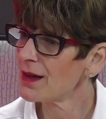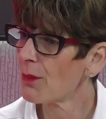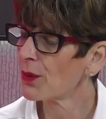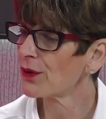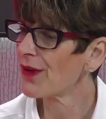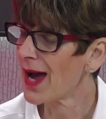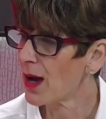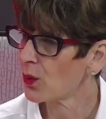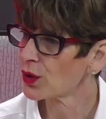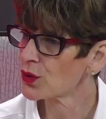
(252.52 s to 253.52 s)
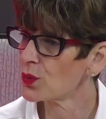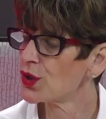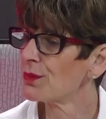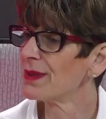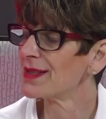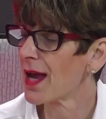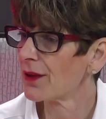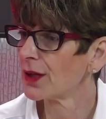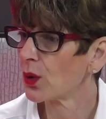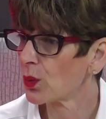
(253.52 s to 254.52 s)
number of hours we should be
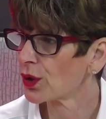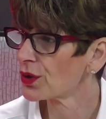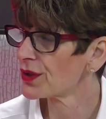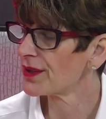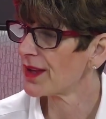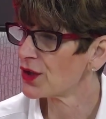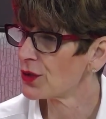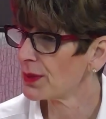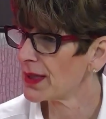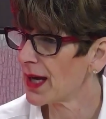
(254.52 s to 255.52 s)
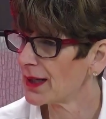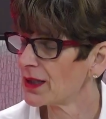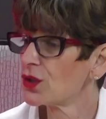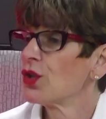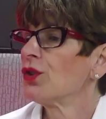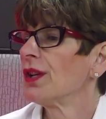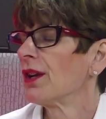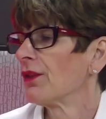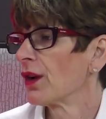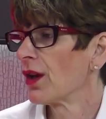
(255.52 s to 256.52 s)
telling our workers that they should be getting? Because you
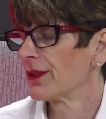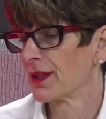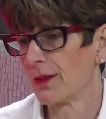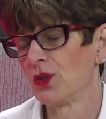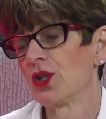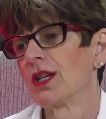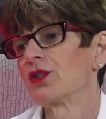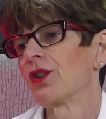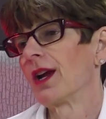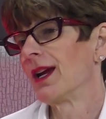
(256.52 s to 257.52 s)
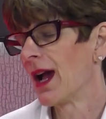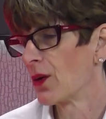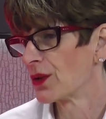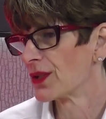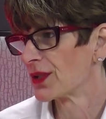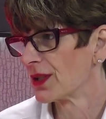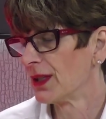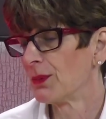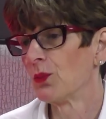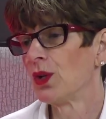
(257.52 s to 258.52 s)
hear that all the time. You should get your 8 hours of
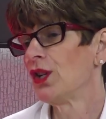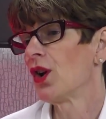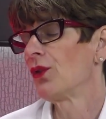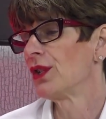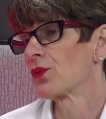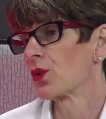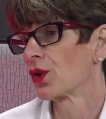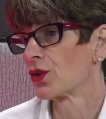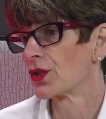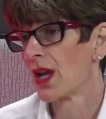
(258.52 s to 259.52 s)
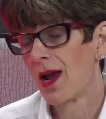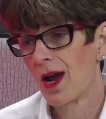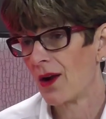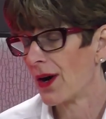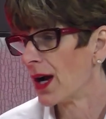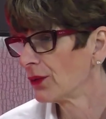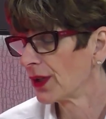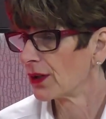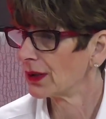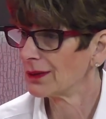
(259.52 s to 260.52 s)
sleep. And we know these workers are out
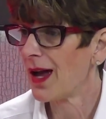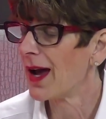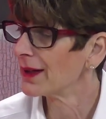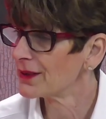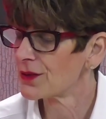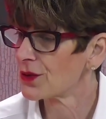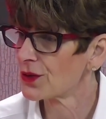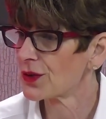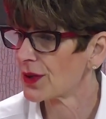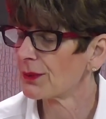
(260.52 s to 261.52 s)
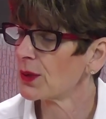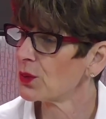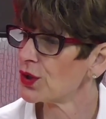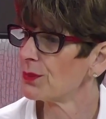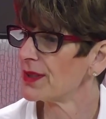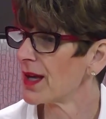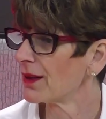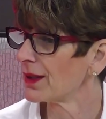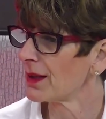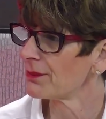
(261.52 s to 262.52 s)
there a lot. Is there something we should be
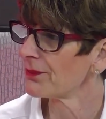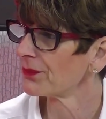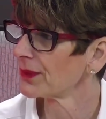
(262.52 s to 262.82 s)
telling them?